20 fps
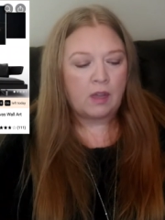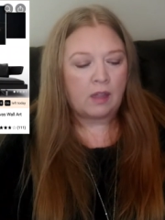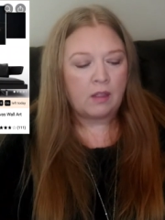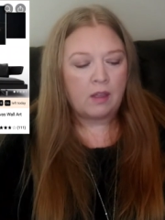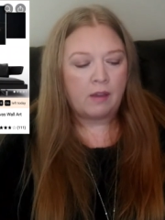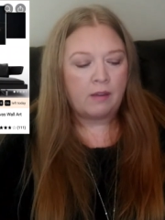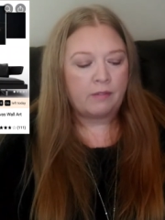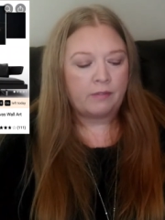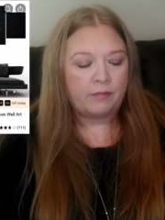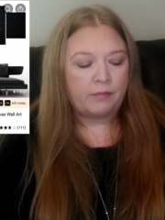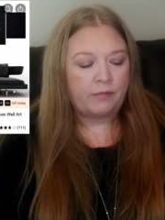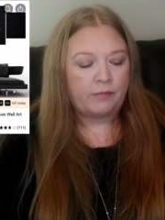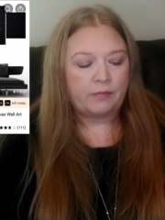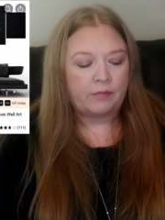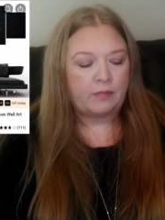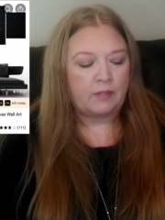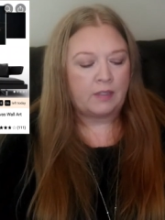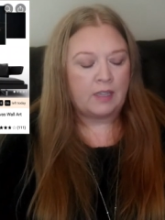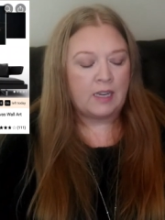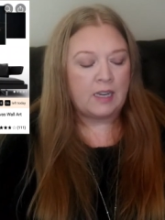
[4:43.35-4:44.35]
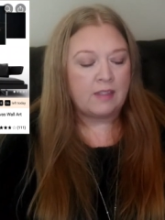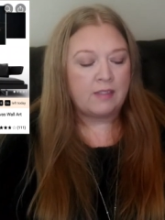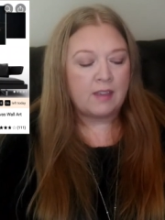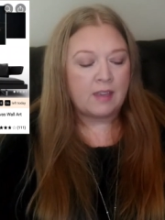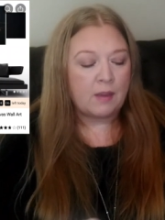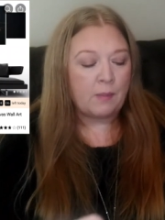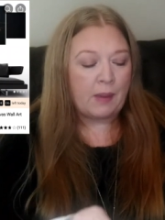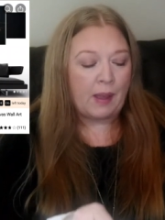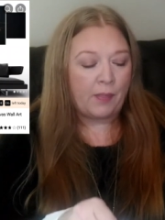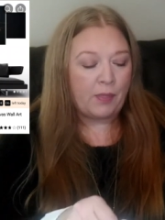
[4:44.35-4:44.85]
I love
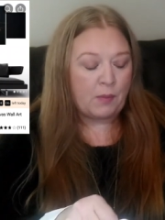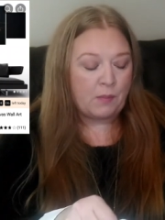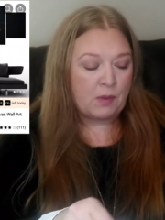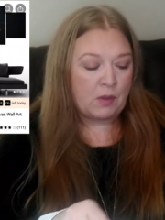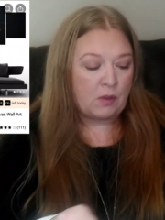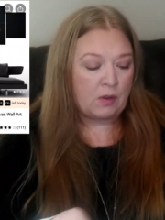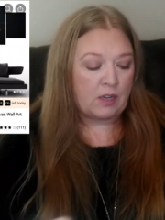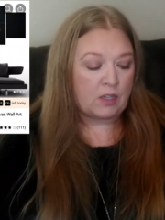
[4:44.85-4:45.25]
anything about the moon.